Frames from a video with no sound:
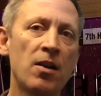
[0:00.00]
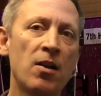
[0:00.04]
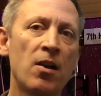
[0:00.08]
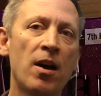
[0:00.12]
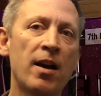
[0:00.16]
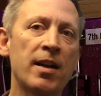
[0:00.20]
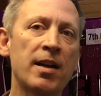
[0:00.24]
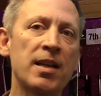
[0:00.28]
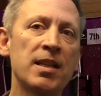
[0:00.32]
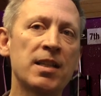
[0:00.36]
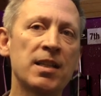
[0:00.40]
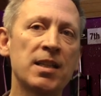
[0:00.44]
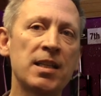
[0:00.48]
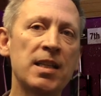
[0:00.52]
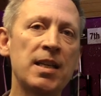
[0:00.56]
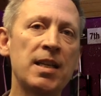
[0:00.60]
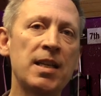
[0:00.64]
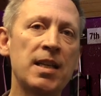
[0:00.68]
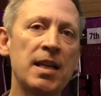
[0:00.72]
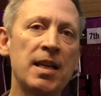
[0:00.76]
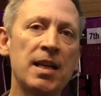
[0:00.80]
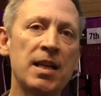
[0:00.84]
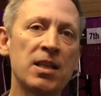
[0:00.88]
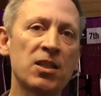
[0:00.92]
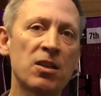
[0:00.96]
I can
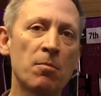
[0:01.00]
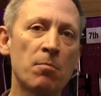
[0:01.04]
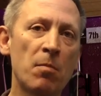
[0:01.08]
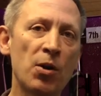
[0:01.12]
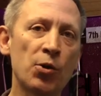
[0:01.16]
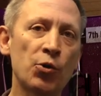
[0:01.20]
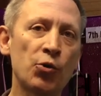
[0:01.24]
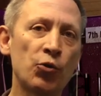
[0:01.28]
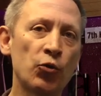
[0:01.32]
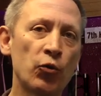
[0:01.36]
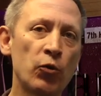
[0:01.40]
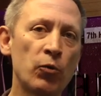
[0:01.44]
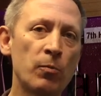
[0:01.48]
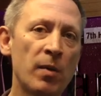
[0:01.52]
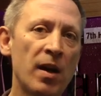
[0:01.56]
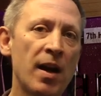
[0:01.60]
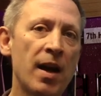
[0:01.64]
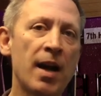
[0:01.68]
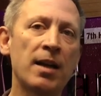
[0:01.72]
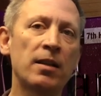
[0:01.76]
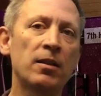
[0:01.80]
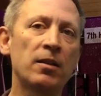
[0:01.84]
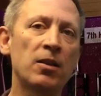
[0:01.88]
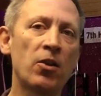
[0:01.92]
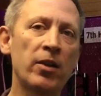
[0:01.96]
see it's a mushroom
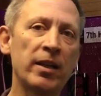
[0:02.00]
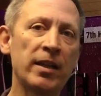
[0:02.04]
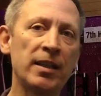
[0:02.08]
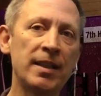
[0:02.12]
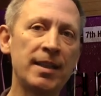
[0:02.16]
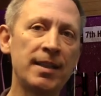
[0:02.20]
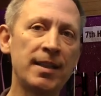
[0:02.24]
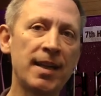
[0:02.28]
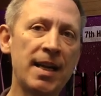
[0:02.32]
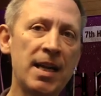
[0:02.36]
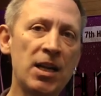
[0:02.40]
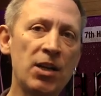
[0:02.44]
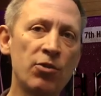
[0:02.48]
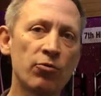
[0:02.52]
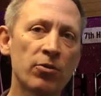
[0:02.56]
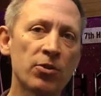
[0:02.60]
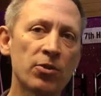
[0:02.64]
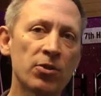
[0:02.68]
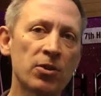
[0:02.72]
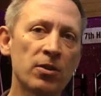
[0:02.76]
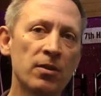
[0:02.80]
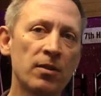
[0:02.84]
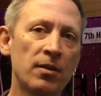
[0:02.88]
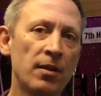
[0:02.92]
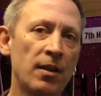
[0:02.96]
and likely
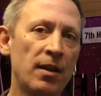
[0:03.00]
dangerous,